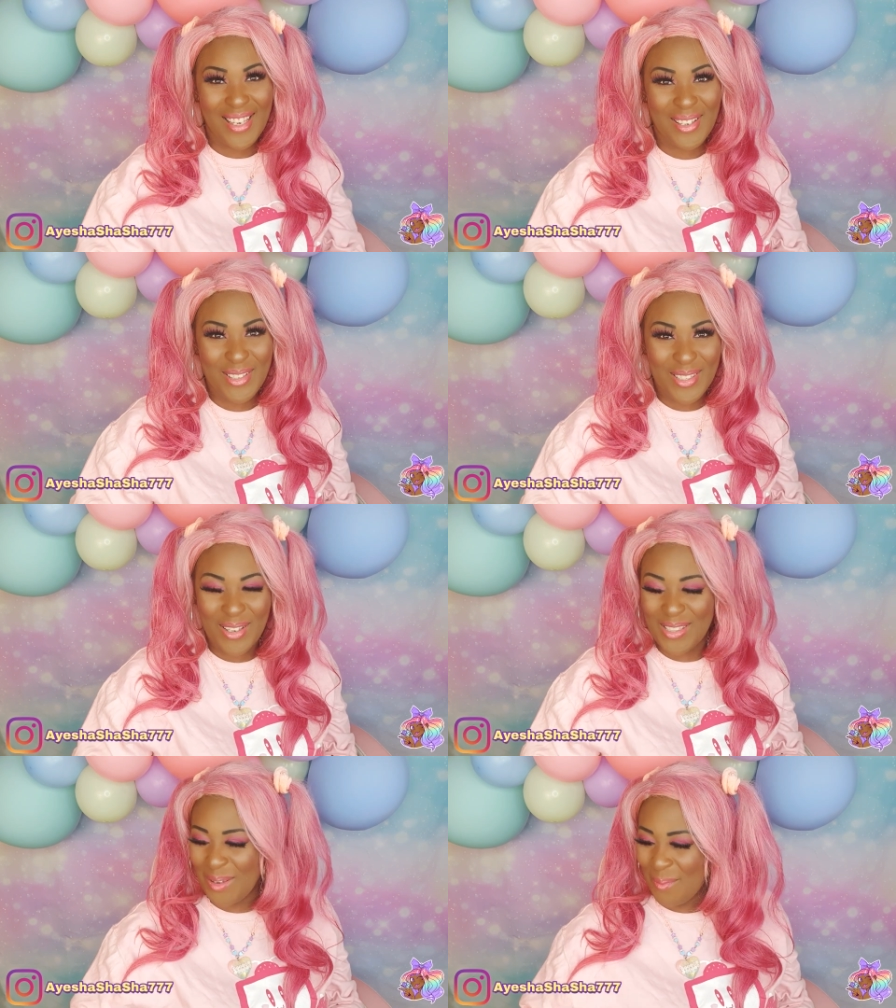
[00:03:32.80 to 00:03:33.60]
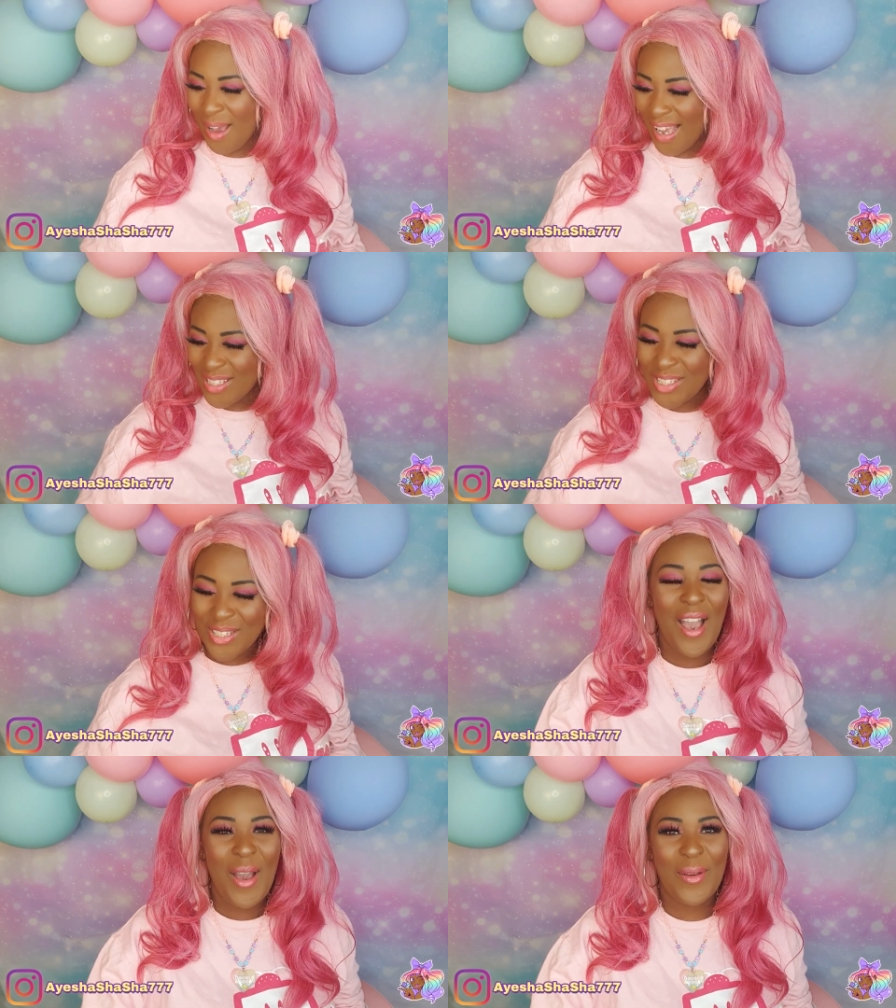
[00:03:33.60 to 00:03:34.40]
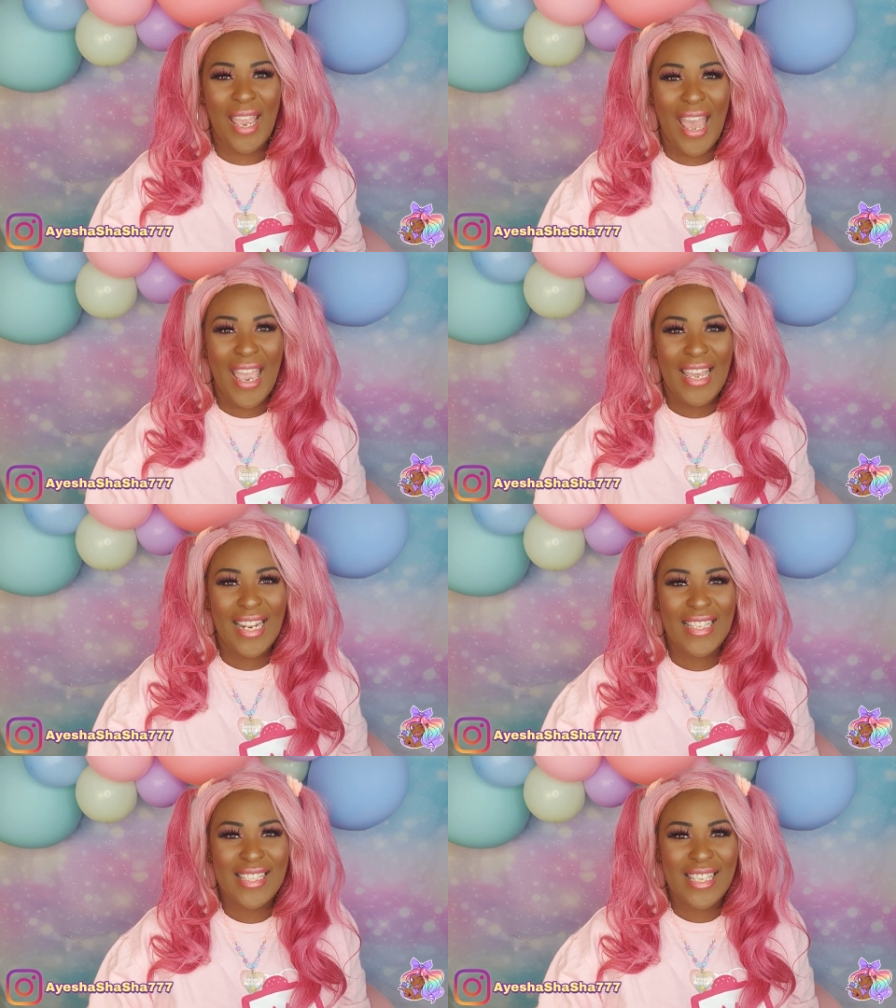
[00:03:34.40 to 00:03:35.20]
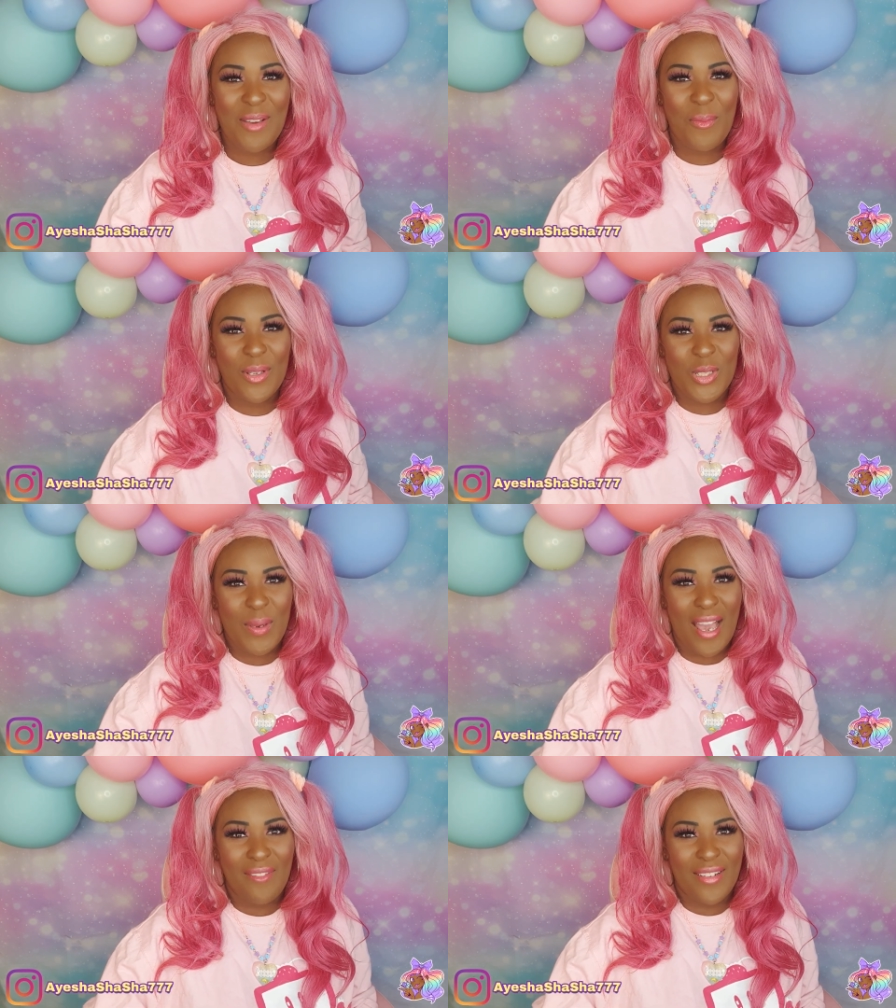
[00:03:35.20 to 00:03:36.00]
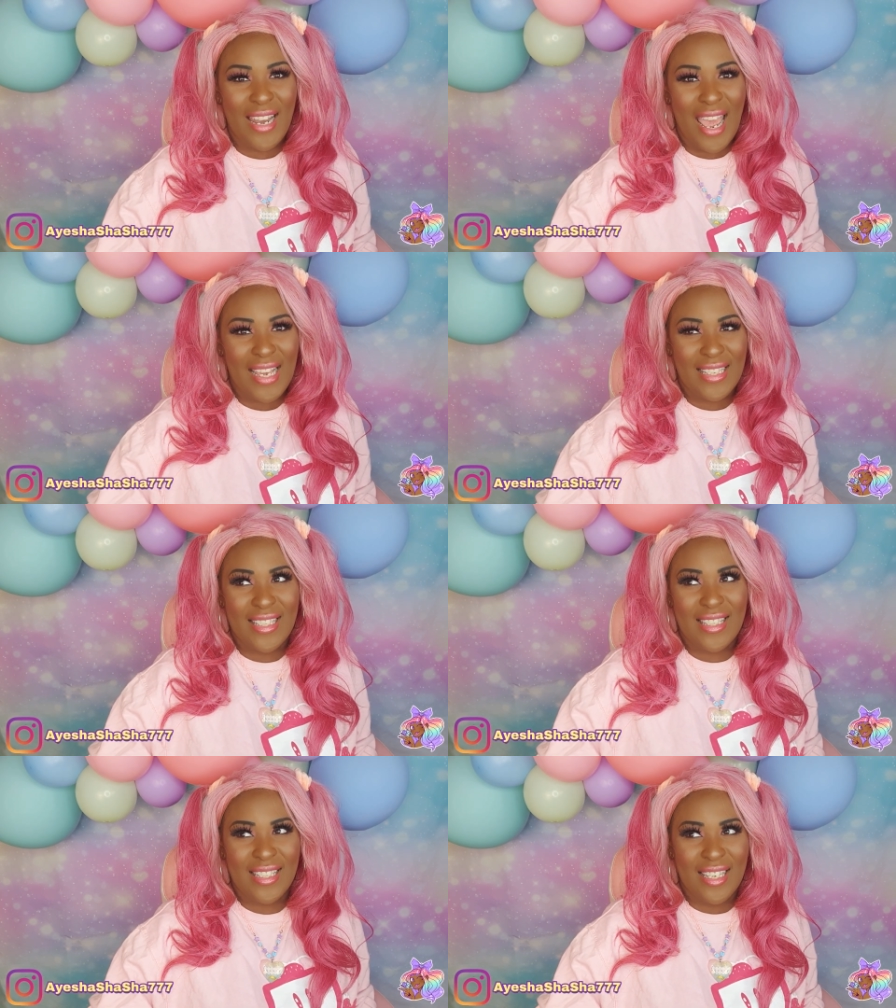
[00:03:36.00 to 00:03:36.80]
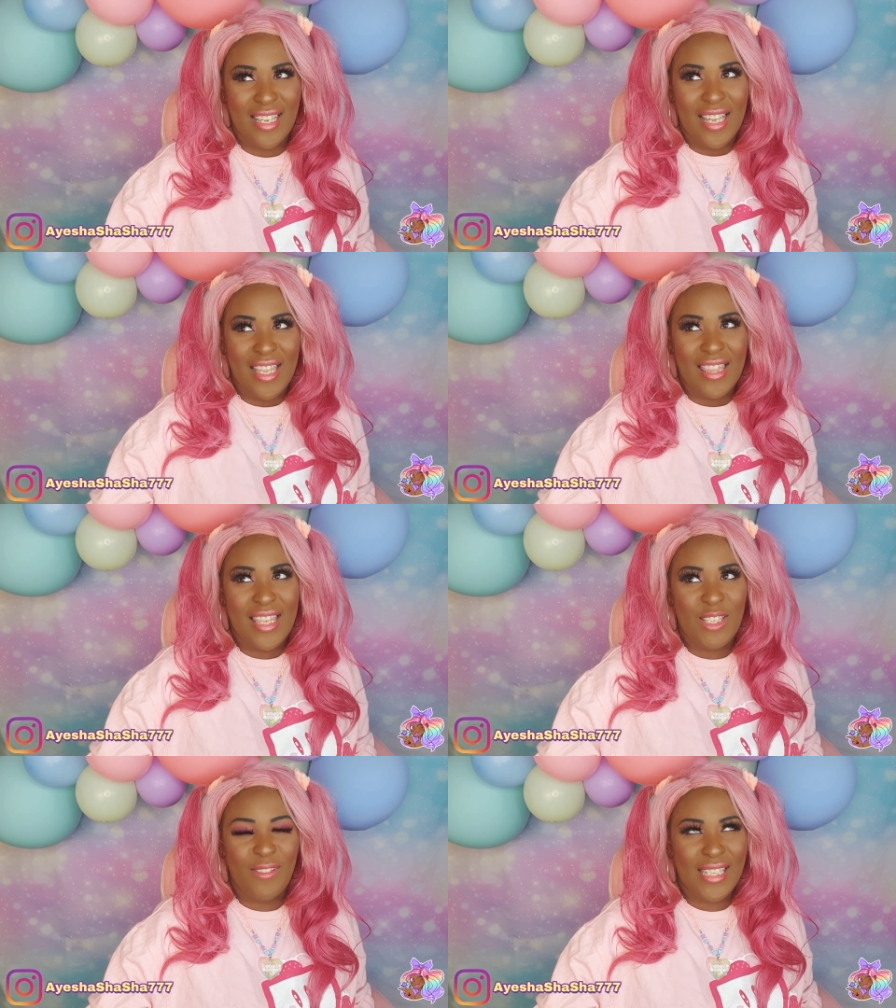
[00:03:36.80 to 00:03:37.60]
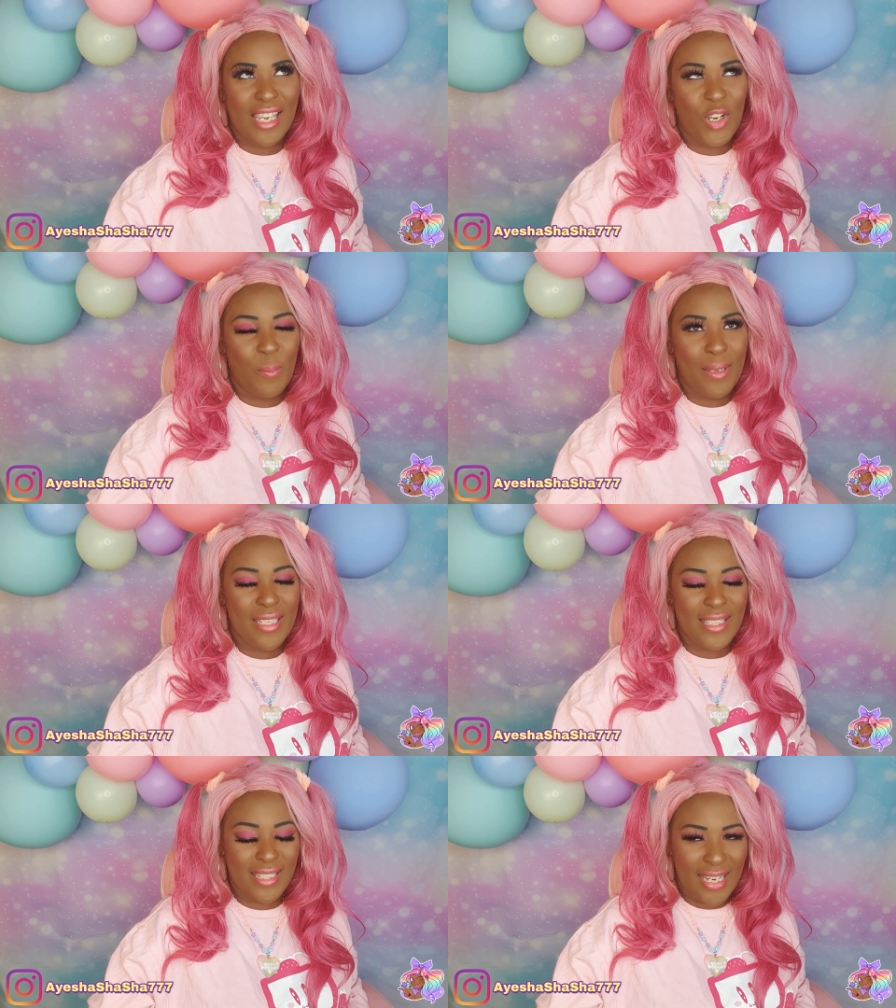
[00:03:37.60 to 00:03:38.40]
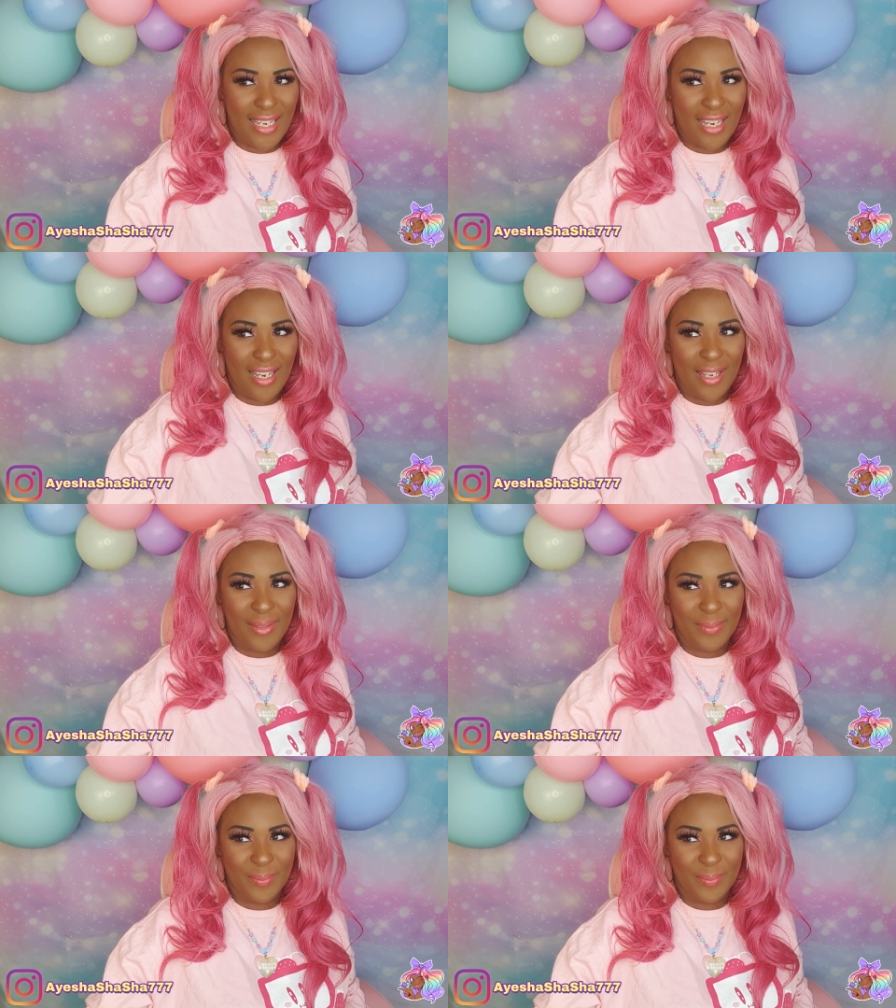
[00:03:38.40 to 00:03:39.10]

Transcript: Thank you so much. Okay, let's see. What do we have next? This feels like it could be a sticker.